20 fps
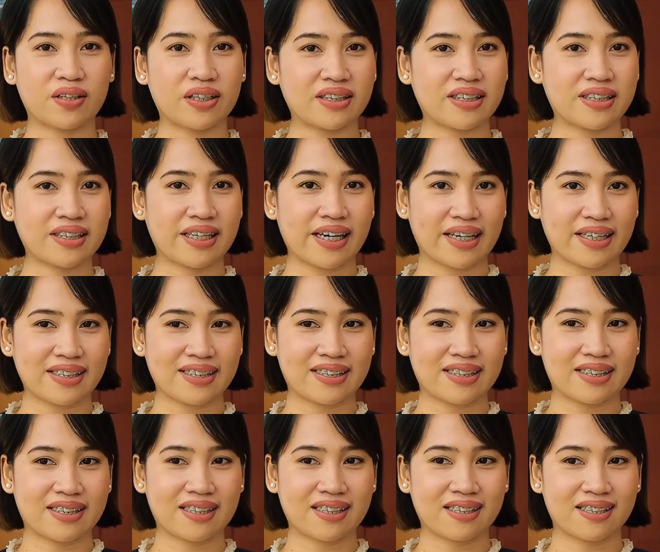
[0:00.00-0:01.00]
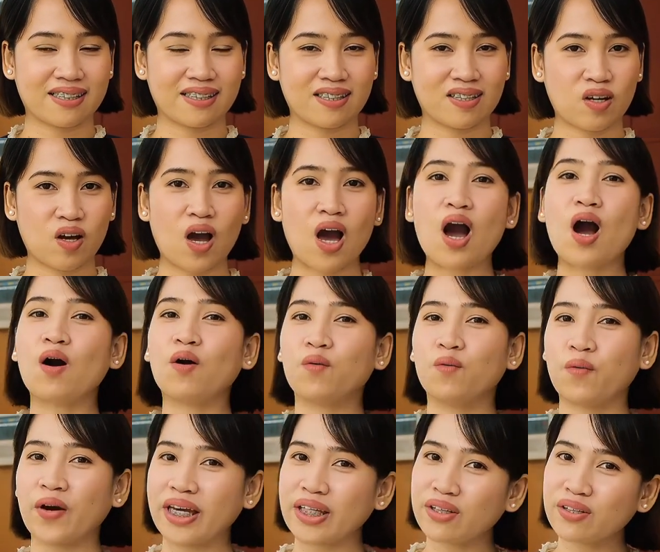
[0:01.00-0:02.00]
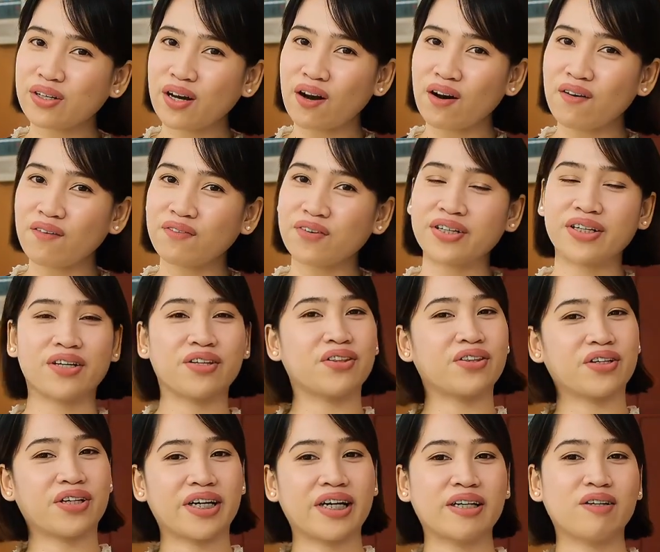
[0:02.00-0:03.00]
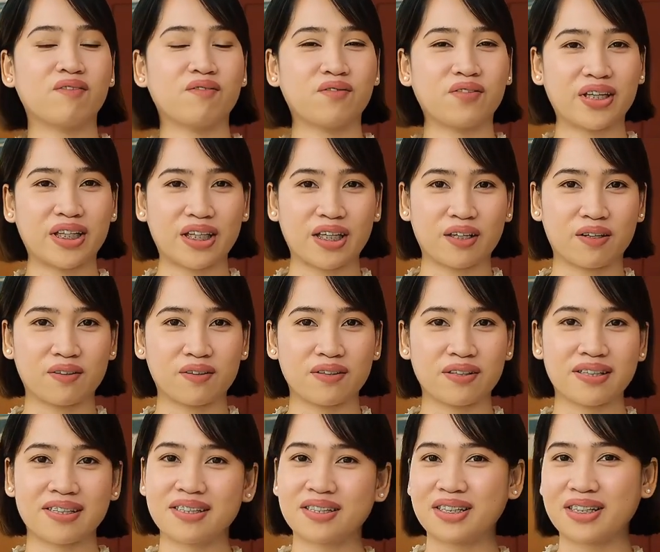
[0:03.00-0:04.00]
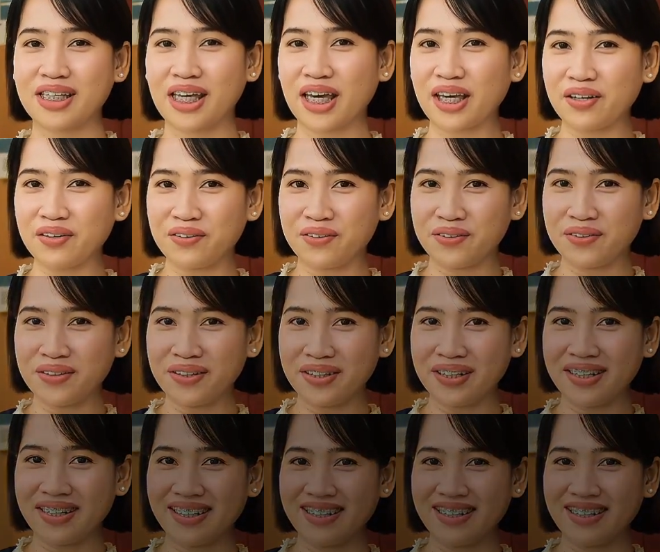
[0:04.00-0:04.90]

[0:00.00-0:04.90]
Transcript: to its guests. Way to go for the third video! See you!